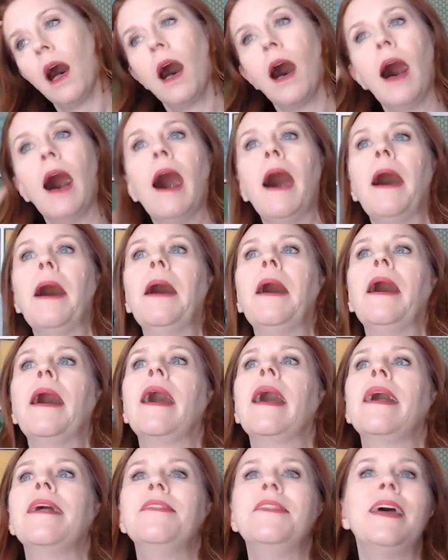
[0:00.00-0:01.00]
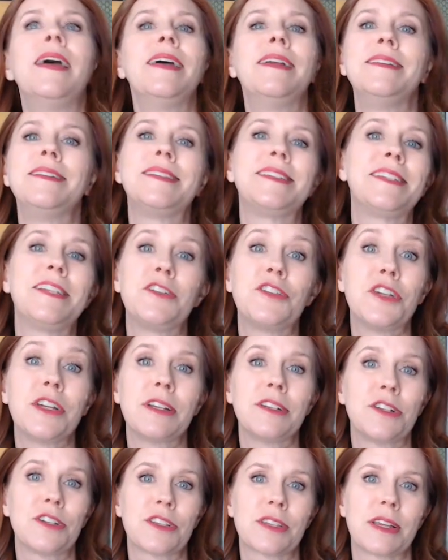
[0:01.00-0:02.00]
Uh, and then
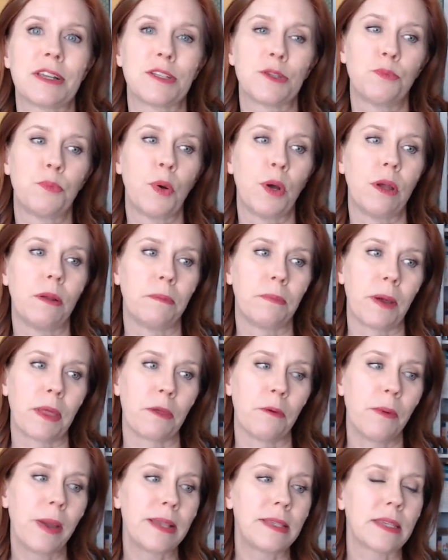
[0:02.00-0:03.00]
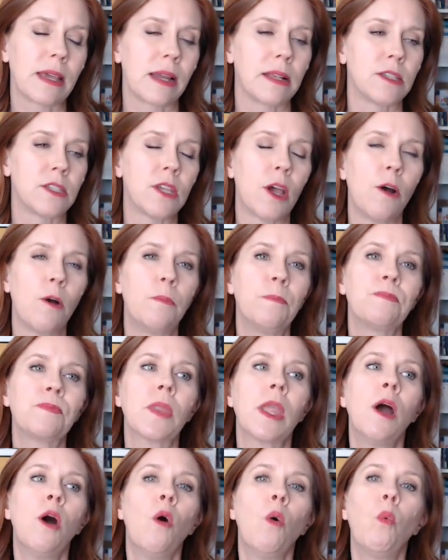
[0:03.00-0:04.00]
stitching just gets put by the wayside. So
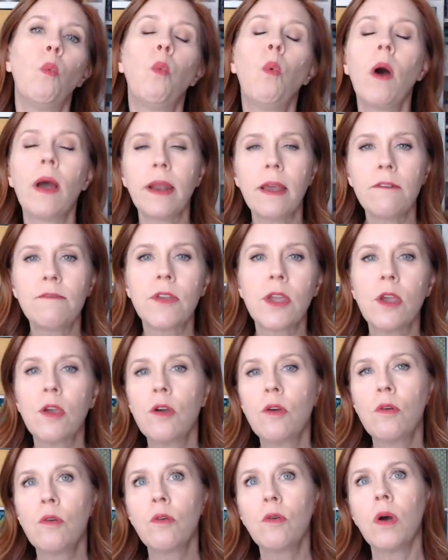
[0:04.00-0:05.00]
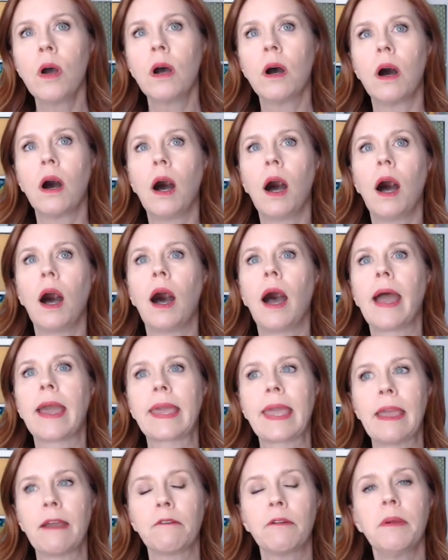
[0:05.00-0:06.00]
one of you, I
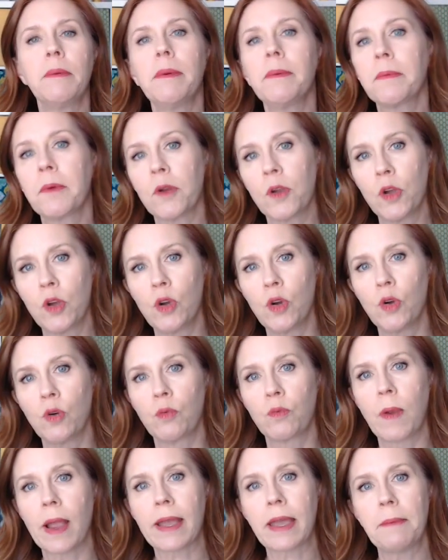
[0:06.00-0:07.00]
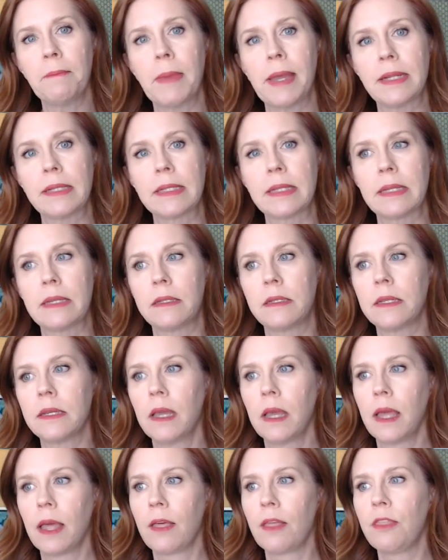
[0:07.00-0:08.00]
can't remember who, recommended
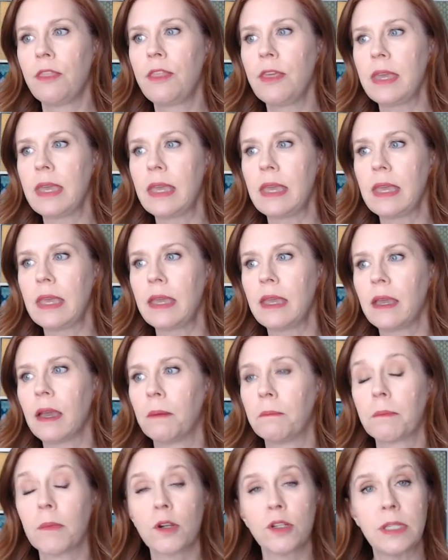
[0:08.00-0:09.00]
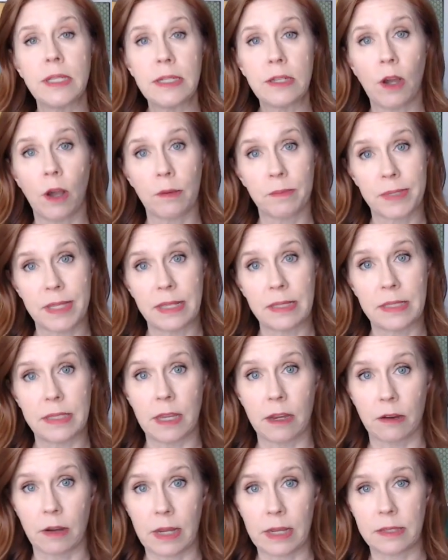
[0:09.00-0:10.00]
the Mercy Thompson
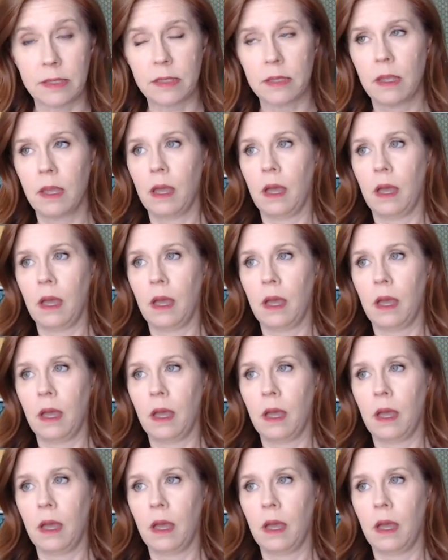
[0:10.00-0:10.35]
series.